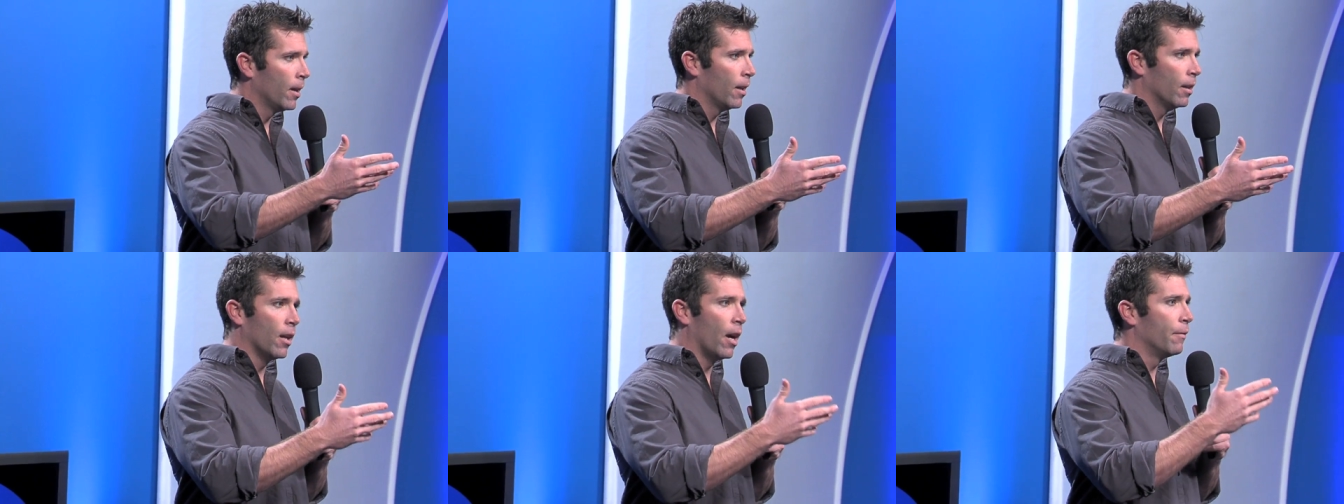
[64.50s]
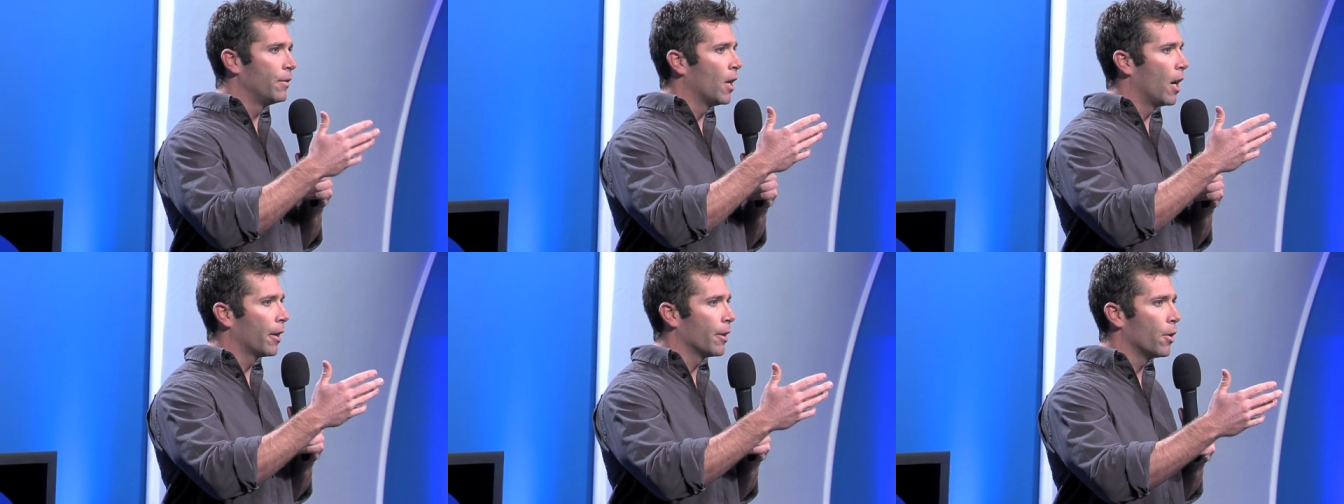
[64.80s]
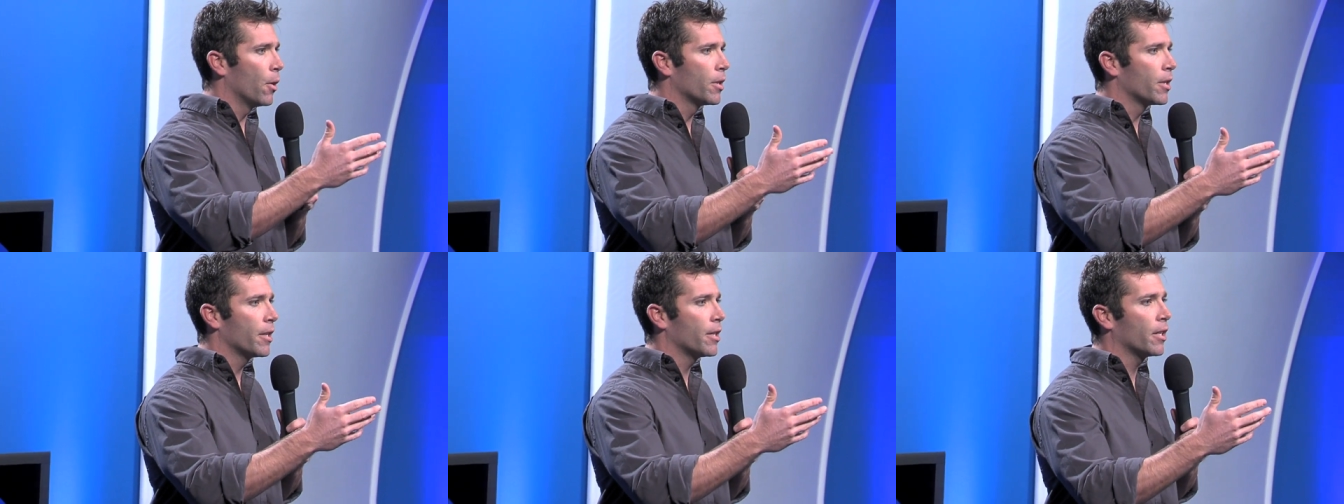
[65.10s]
Love
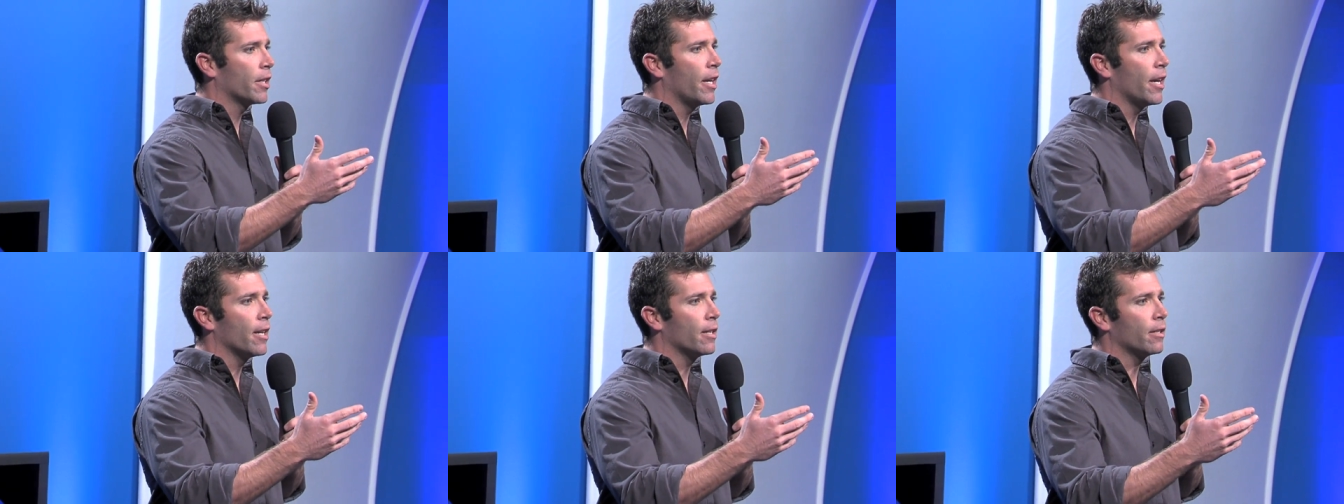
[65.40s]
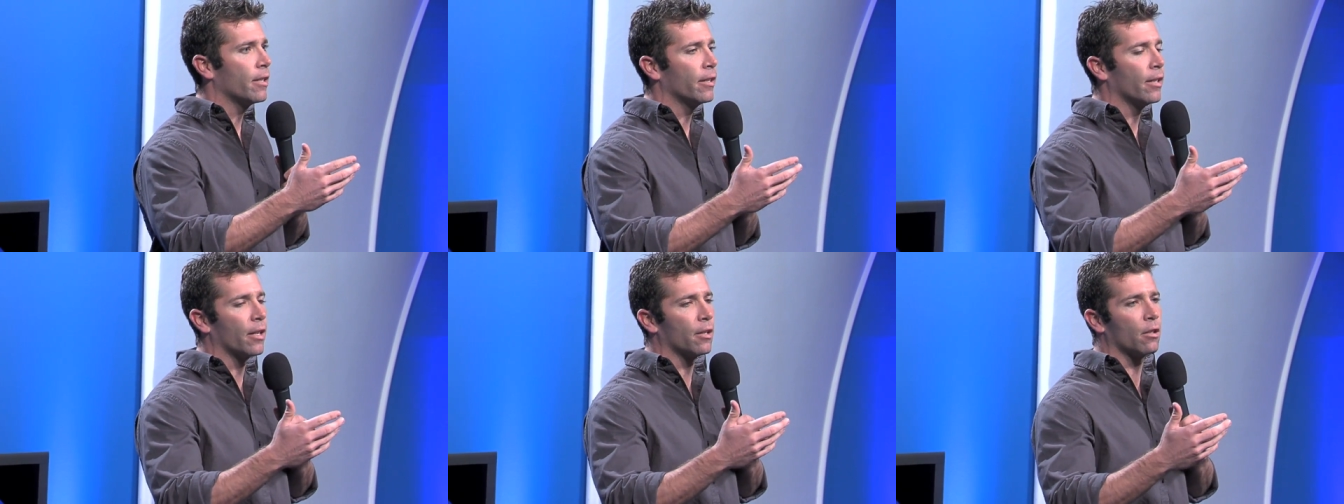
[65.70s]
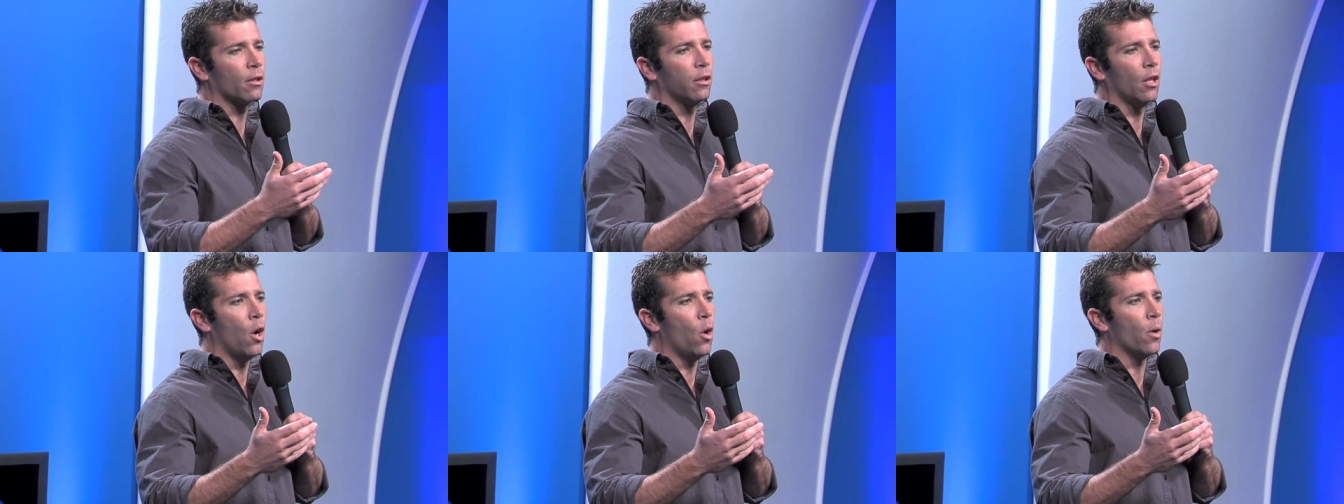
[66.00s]
Dunkin' Donuts. I just can't stand
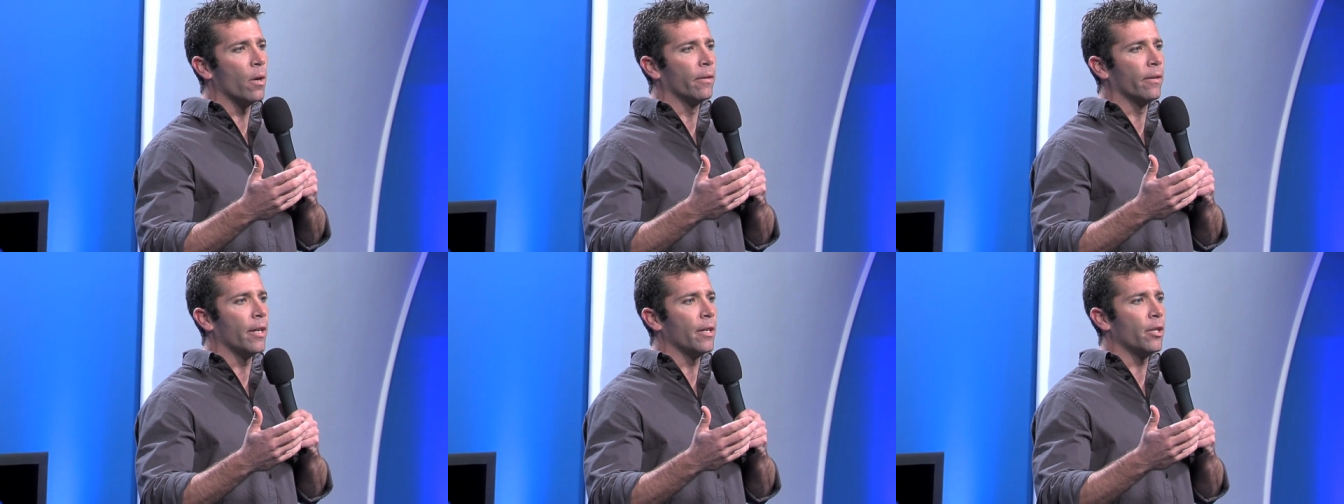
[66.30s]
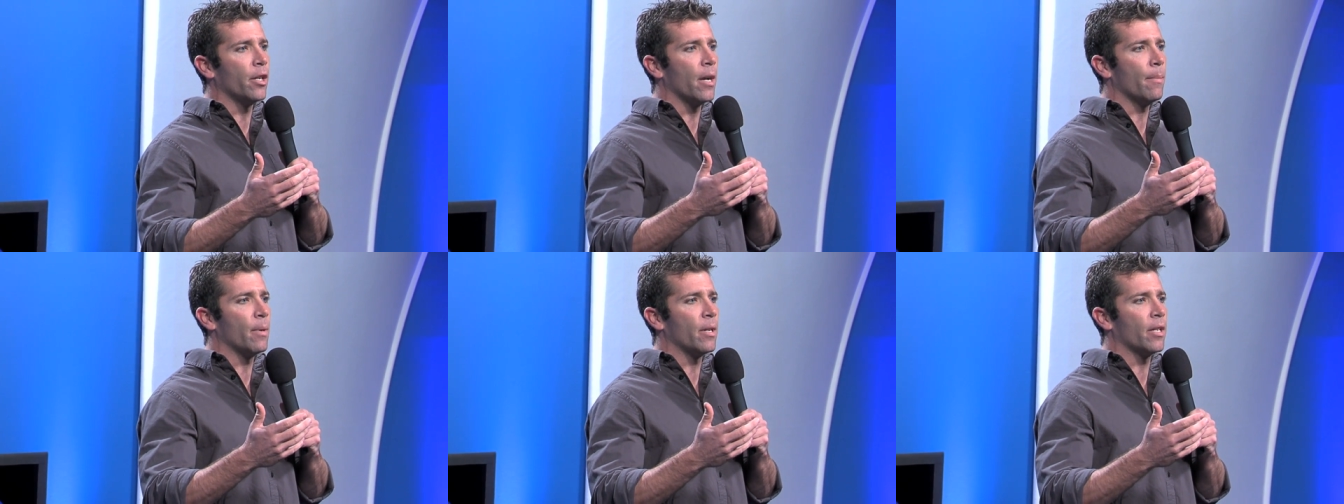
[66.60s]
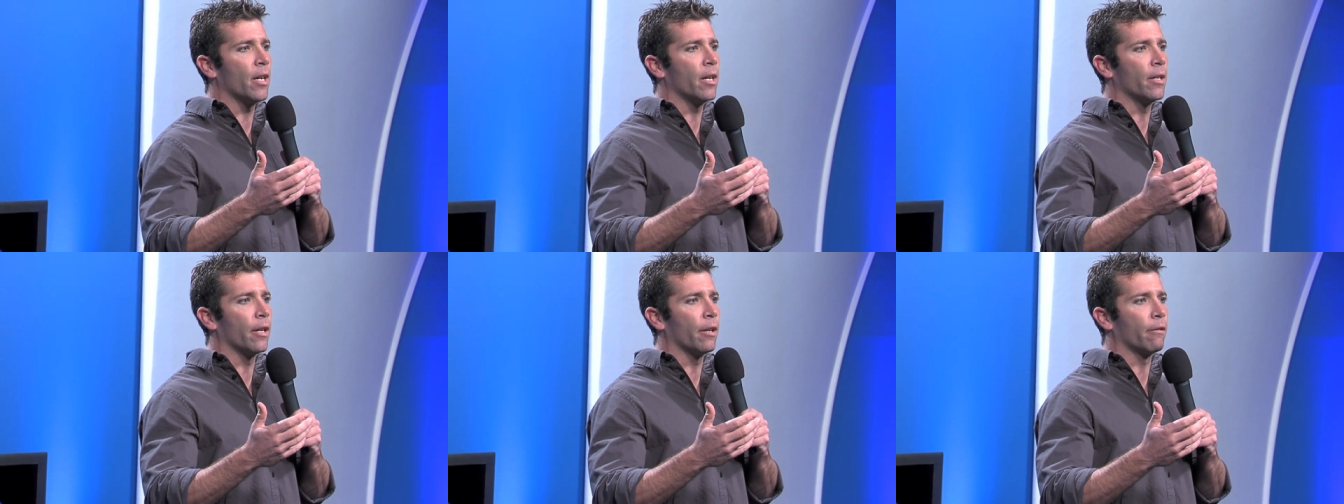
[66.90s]
that slogan. They jam
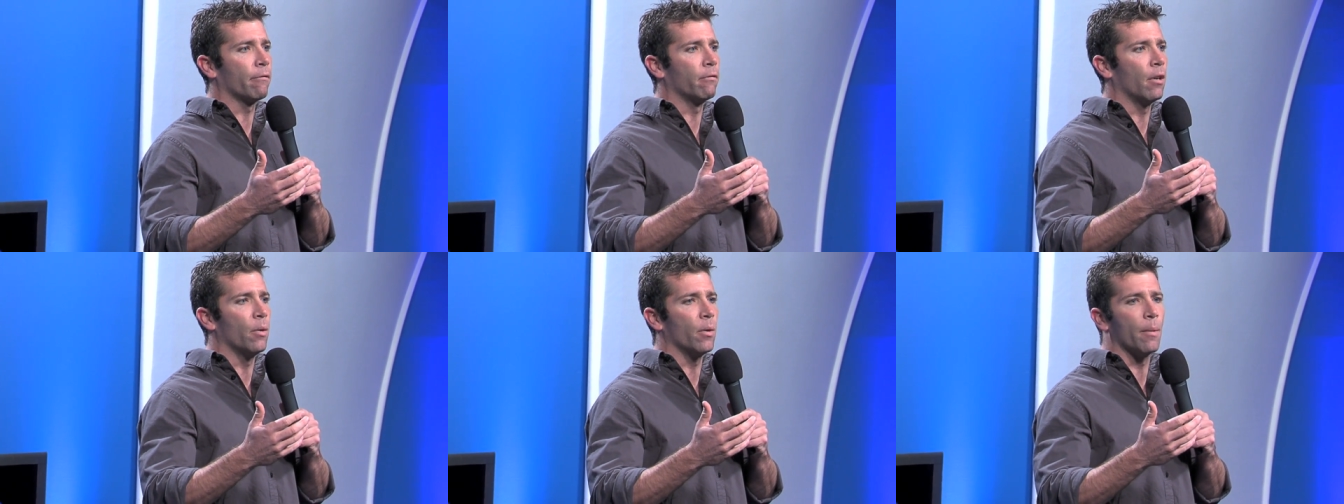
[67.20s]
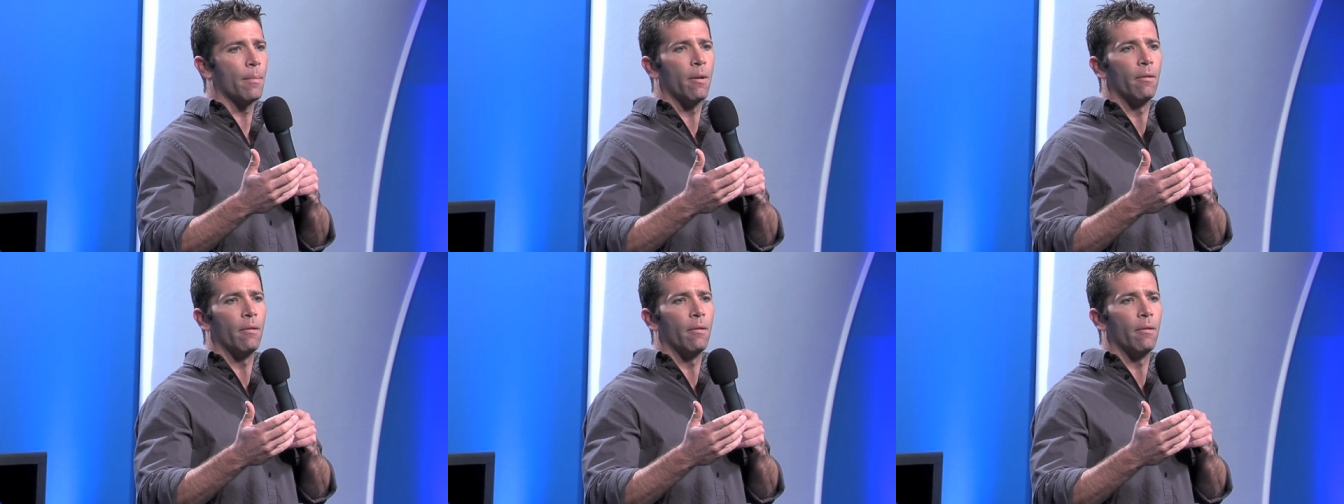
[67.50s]
it down your throat.